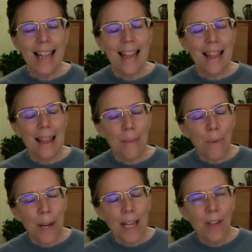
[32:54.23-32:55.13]

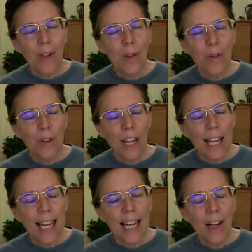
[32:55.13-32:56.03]
When you
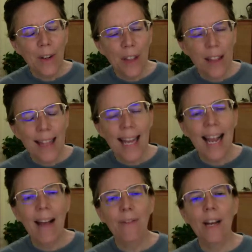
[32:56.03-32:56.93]
hear that they
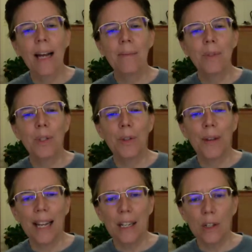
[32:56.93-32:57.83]
have come to
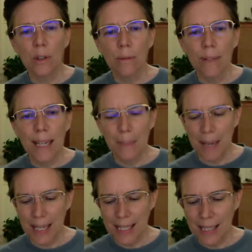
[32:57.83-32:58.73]
an agreement
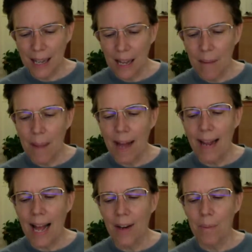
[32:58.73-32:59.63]
about
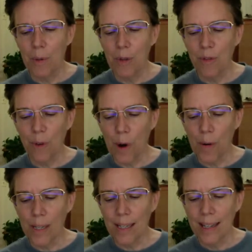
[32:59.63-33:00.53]
how to move forward,